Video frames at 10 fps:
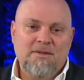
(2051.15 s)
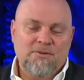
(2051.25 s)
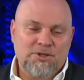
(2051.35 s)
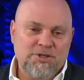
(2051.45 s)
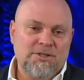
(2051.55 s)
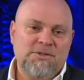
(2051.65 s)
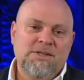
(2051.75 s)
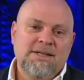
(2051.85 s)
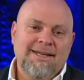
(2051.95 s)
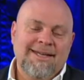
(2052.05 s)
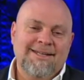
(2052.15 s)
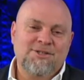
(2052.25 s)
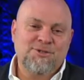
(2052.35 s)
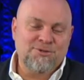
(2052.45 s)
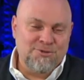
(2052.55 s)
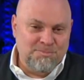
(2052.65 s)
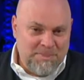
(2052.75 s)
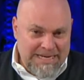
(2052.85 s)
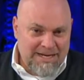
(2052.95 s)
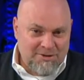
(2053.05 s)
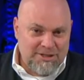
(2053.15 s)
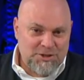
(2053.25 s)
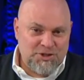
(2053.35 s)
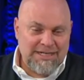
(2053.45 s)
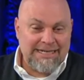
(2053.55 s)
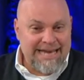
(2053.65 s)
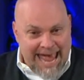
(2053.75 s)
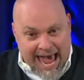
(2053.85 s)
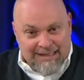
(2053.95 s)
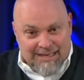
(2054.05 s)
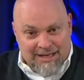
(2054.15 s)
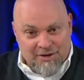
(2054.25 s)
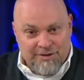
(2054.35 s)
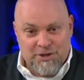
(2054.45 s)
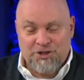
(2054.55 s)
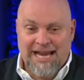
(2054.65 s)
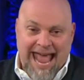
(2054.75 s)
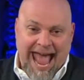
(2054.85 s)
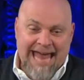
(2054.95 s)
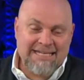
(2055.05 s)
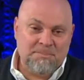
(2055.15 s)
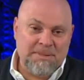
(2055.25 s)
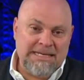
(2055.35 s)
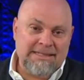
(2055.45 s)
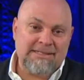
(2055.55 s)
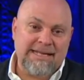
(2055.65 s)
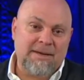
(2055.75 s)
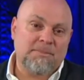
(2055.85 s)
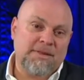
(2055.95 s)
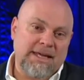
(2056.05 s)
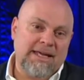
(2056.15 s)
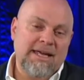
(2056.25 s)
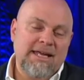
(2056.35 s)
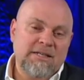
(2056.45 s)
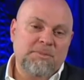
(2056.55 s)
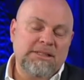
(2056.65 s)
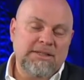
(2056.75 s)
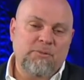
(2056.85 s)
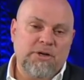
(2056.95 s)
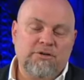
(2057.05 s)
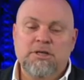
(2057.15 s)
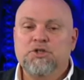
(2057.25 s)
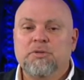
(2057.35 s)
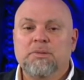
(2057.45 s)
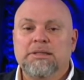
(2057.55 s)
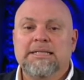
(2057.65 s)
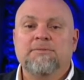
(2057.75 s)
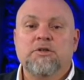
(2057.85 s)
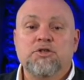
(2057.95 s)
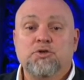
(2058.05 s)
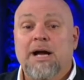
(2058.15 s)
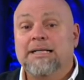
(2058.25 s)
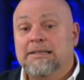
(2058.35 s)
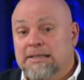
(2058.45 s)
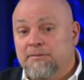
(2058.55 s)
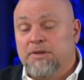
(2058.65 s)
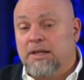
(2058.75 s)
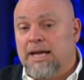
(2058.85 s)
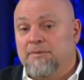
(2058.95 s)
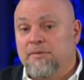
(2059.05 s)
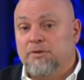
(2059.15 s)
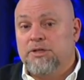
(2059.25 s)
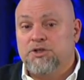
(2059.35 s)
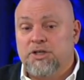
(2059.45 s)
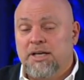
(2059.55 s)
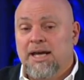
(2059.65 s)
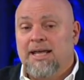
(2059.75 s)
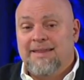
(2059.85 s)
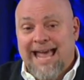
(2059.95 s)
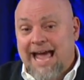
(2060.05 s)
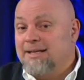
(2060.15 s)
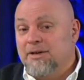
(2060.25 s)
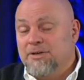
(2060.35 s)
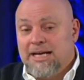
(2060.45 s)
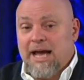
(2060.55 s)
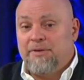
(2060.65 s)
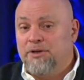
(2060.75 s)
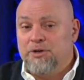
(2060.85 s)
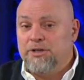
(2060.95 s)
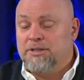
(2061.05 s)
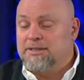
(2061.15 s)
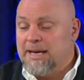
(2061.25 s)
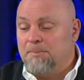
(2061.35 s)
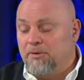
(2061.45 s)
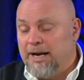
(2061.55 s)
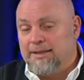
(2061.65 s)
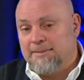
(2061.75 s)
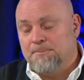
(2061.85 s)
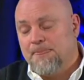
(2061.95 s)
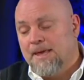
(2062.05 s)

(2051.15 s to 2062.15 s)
For Schulz, uh, to be a Christian and to act like a Christian had to be the same thing. To believe what a Christian believed and to try to live the life of a Christian, they had to go together. You couldn't separate them.